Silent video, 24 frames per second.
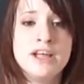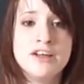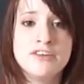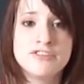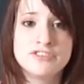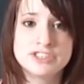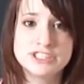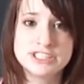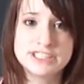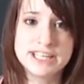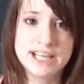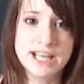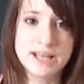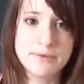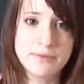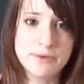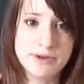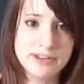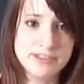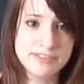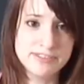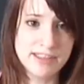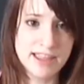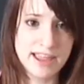First thing I
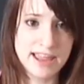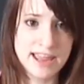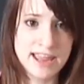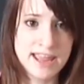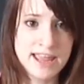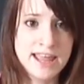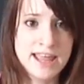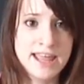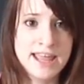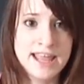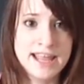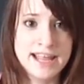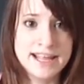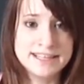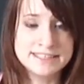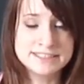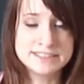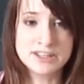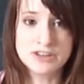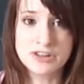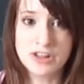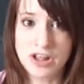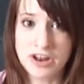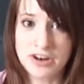want to say is
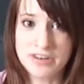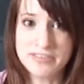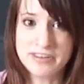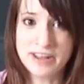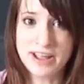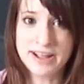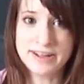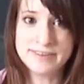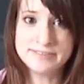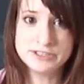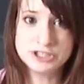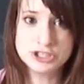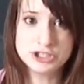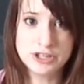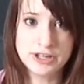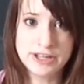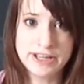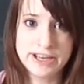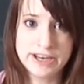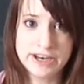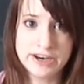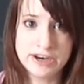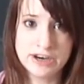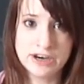a lot of times you'll
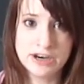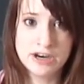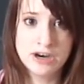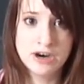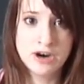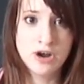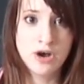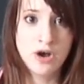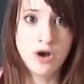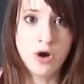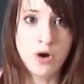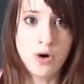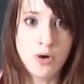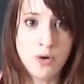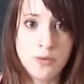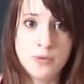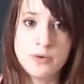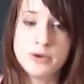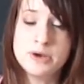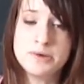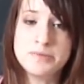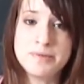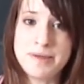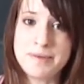hear, oh,
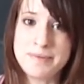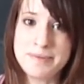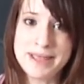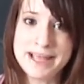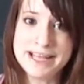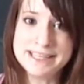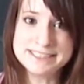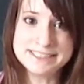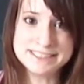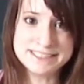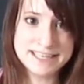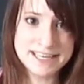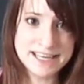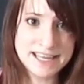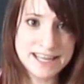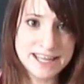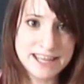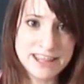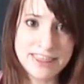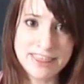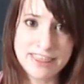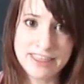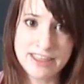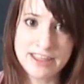your baby has
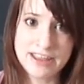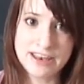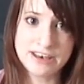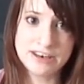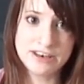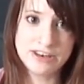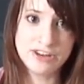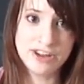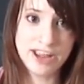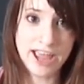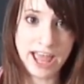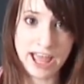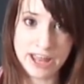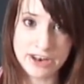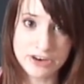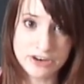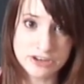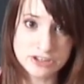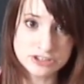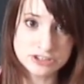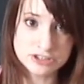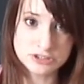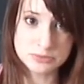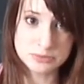teeth and you can't
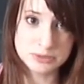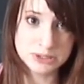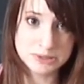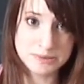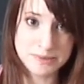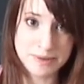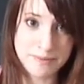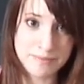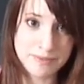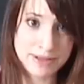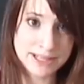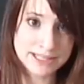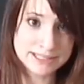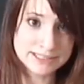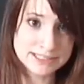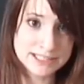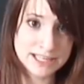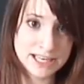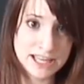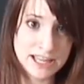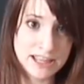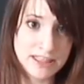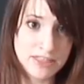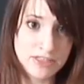nurse when your baby has
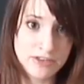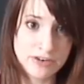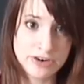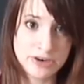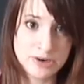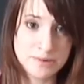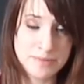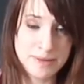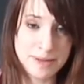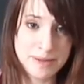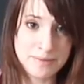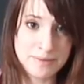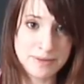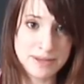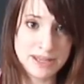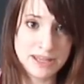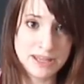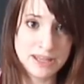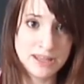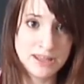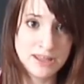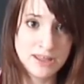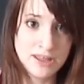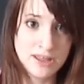teeth, or your
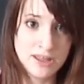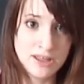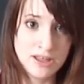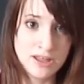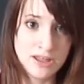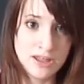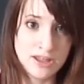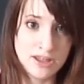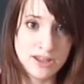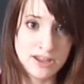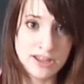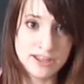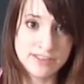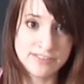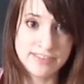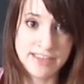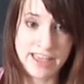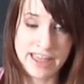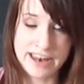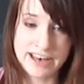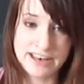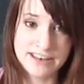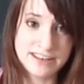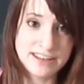baby is
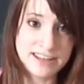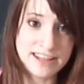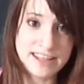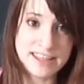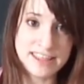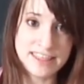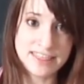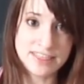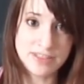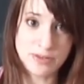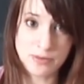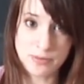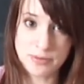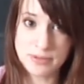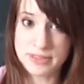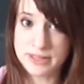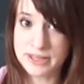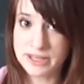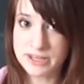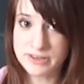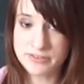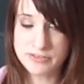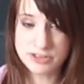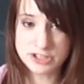getting teeth that you
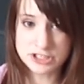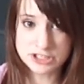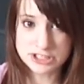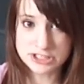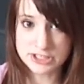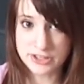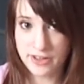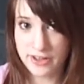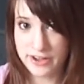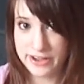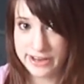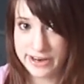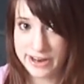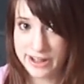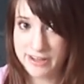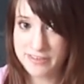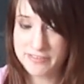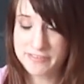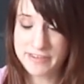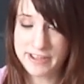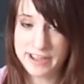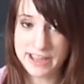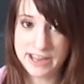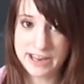think you've nursed long
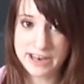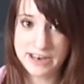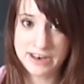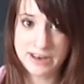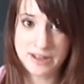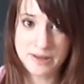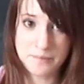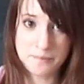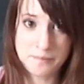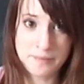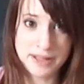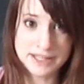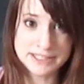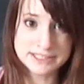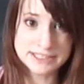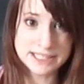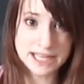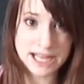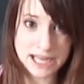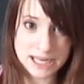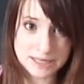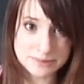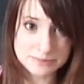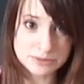enough, and that's
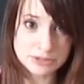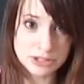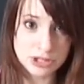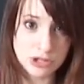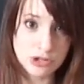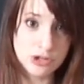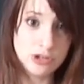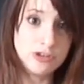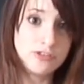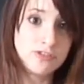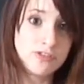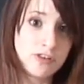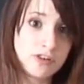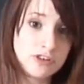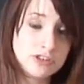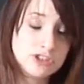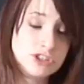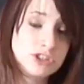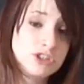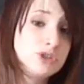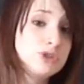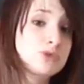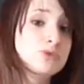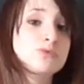absolutely
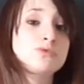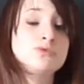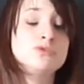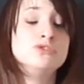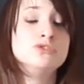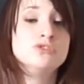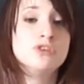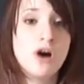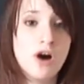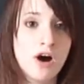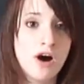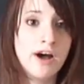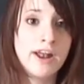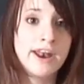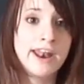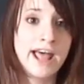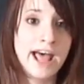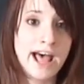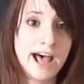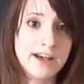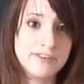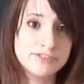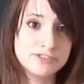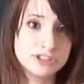false. You do not
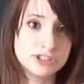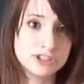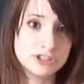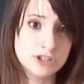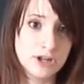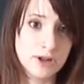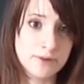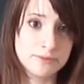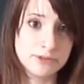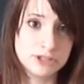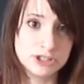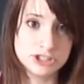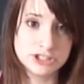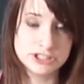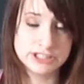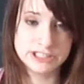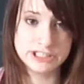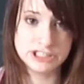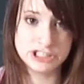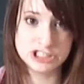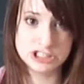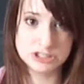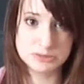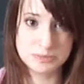have to stop
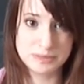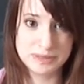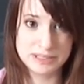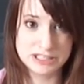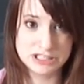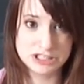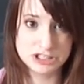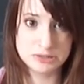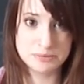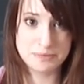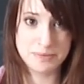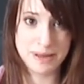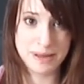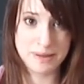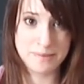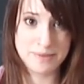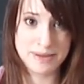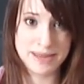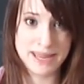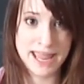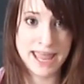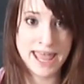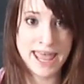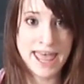nursing just because your
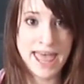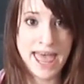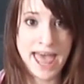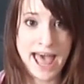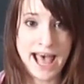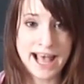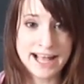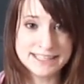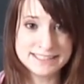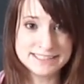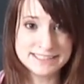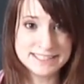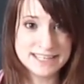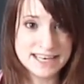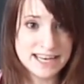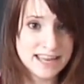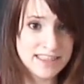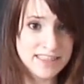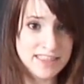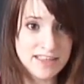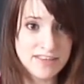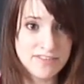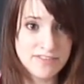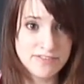baby has teeth.
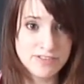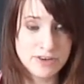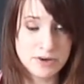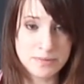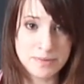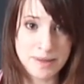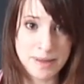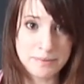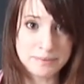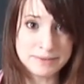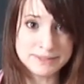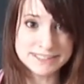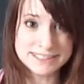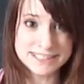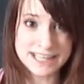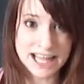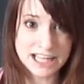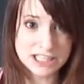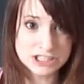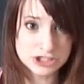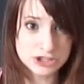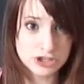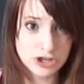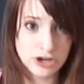If your baby's
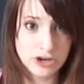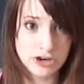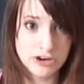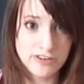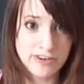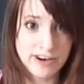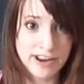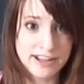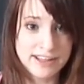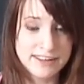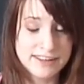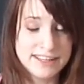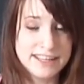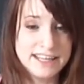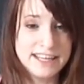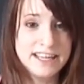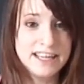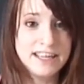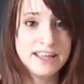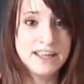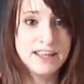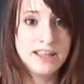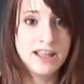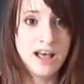latched on correctly,
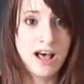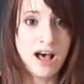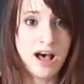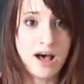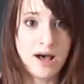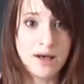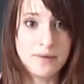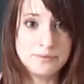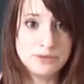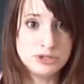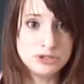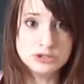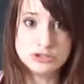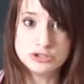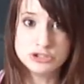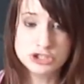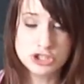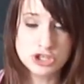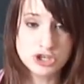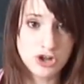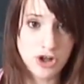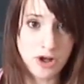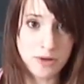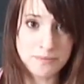you
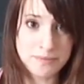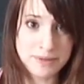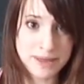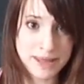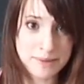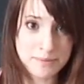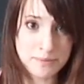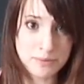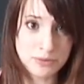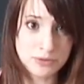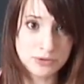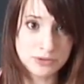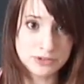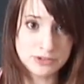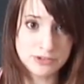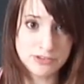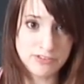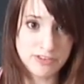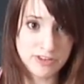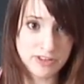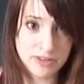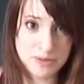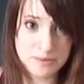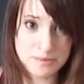should not be able to
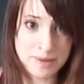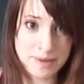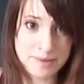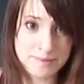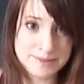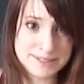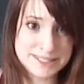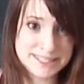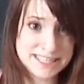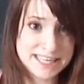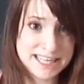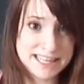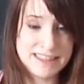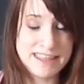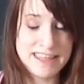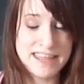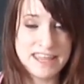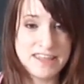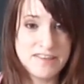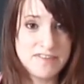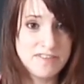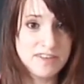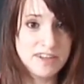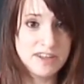feel the baby's teeth,
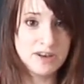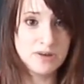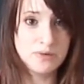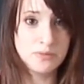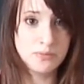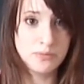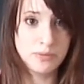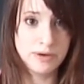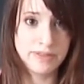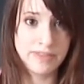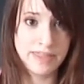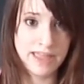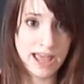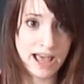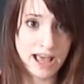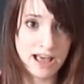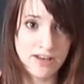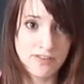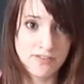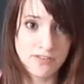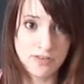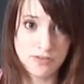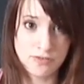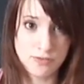even when they
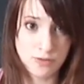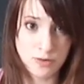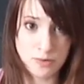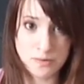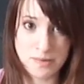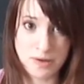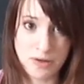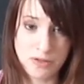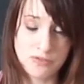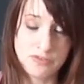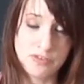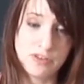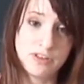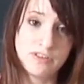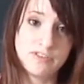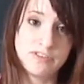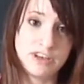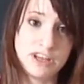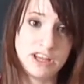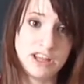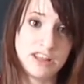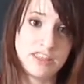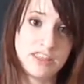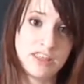have a full mouthful of
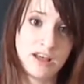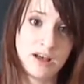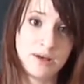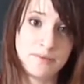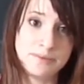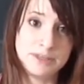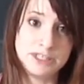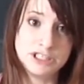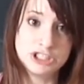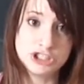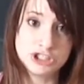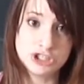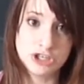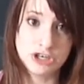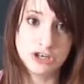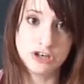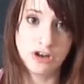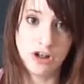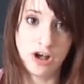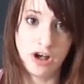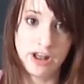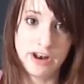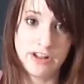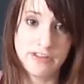teeth. It should
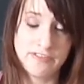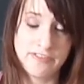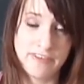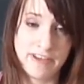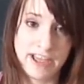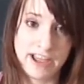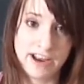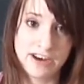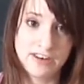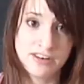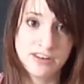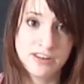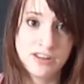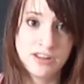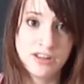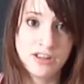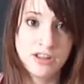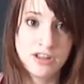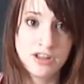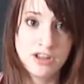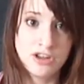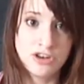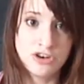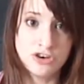not affect
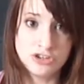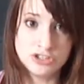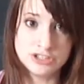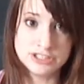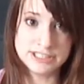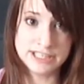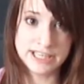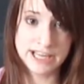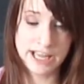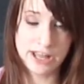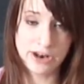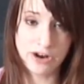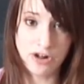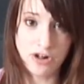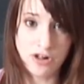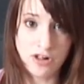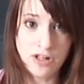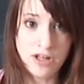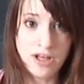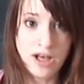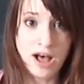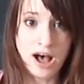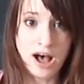nursing at all.